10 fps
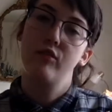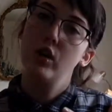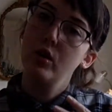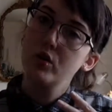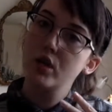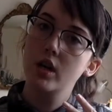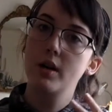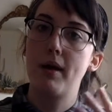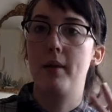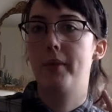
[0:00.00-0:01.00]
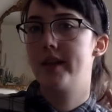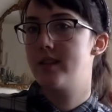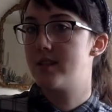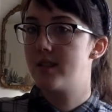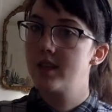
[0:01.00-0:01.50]
future, about
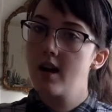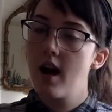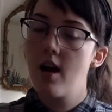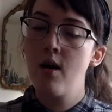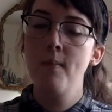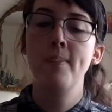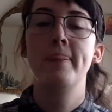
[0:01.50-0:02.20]
places to go,